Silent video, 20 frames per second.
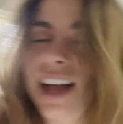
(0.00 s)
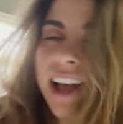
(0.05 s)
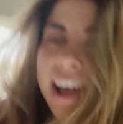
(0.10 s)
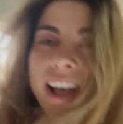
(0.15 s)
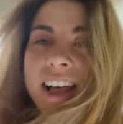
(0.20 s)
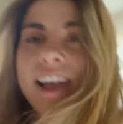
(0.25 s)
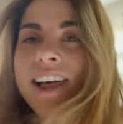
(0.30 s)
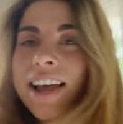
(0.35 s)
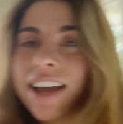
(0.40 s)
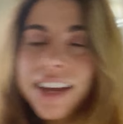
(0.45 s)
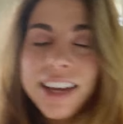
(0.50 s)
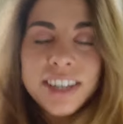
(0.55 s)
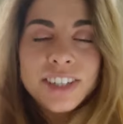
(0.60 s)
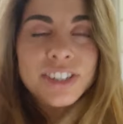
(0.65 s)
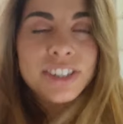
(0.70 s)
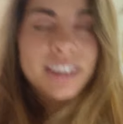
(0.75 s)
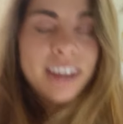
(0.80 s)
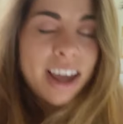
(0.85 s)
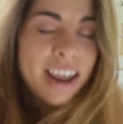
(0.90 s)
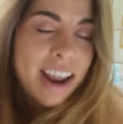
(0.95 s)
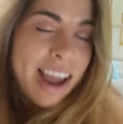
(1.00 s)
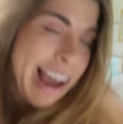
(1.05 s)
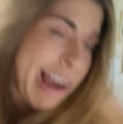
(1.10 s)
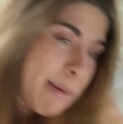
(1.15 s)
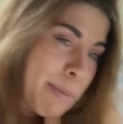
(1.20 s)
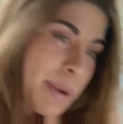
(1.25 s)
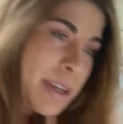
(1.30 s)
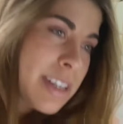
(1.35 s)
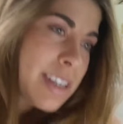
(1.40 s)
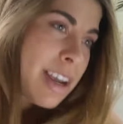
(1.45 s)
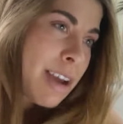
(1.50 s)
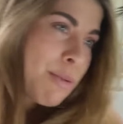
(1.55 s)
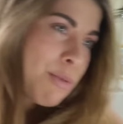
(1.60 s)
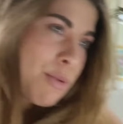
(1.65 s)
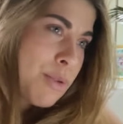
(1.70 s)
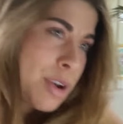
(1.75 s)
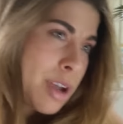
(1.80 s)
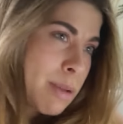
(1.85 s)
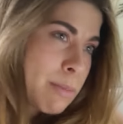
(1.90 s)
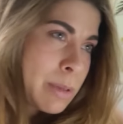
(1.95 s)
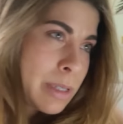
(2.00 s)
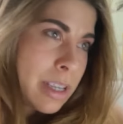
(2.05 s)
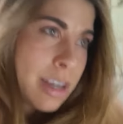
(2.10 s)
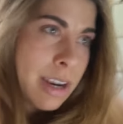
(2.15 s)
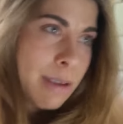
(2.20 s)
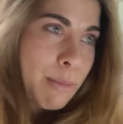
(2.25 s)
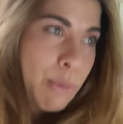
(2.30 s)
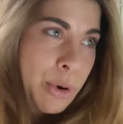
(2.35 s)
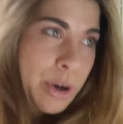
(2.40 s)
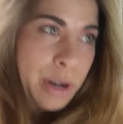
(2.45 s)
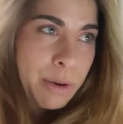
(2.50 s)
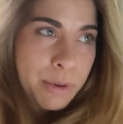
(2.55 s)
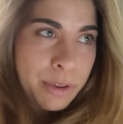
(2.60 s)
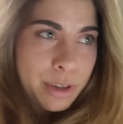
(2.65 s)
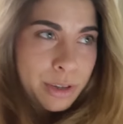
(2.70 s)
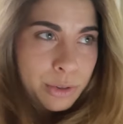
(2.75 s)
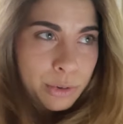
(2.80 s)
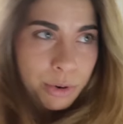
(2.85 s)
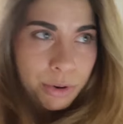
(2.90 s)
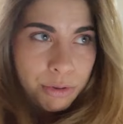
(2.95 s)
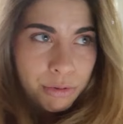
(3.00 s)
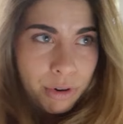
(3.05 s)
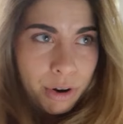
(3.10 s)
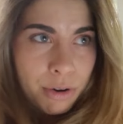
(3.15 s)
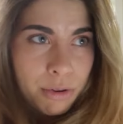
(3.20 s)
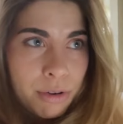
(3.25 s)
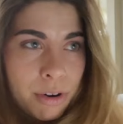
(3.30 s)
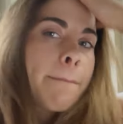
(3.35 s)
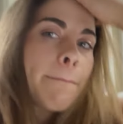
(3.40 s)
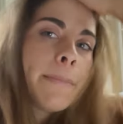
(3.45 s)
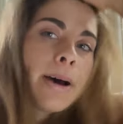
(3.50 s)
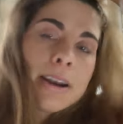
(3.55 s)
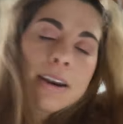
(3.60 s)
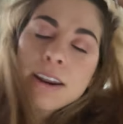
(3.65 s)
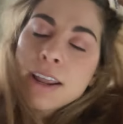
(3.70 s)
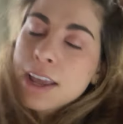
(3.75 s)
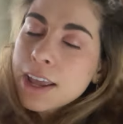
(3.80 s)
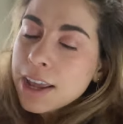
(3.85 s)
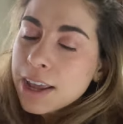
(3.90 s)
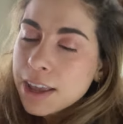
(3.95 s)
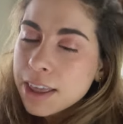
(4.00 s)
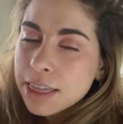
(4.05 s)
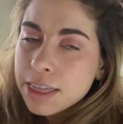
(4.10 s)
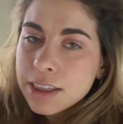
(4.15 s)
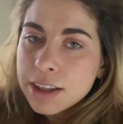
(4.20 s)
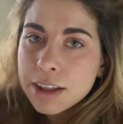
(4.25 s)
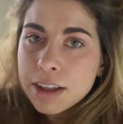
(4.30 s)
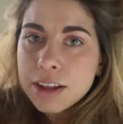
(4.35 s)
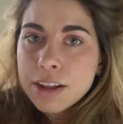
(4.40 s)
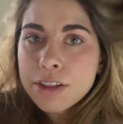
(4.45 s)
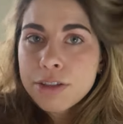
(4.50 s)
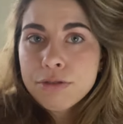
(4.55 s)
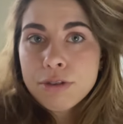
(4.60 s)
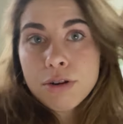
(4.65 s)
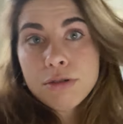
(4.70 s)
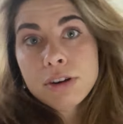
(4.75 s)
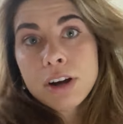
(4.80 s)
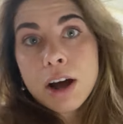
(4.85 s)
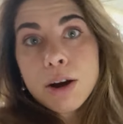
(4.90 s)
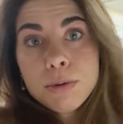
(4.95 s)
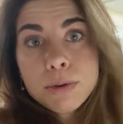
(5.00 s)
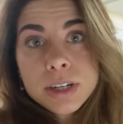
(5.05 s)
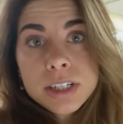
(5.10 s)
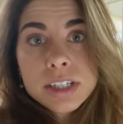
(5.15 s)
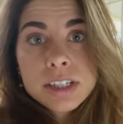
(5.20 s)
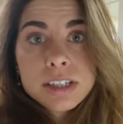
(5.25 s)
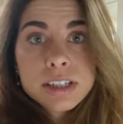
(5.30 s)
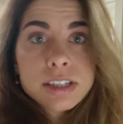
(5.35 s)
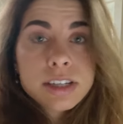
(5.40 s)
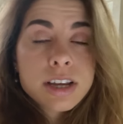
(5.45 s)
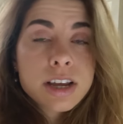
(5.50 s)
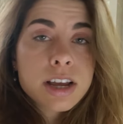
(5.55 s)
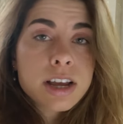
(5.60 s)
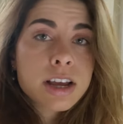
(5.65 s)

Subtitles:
It just kind of happened. I woke up Sunday morning with a sore throat. Monday, the throat got worse.